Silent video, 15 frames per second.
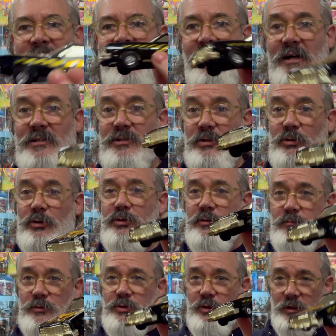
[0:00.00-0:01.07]
That's an
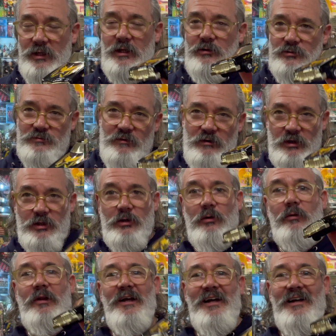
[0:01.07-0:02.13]
awesome toy, that looks very
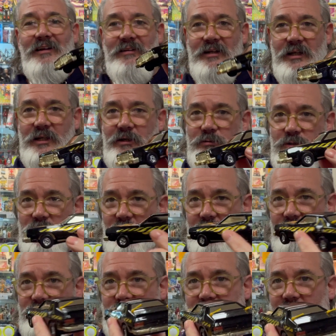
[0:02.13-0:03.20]
cool. Thank you, Jay,
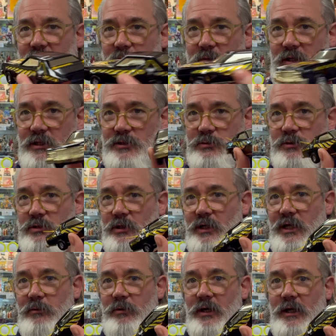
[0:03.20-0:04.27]
for telling me this was on
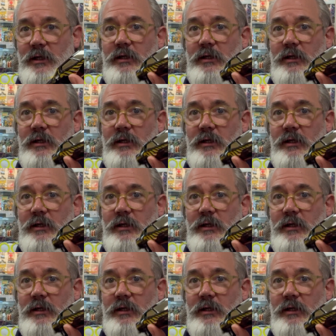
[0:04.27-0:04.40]
eBay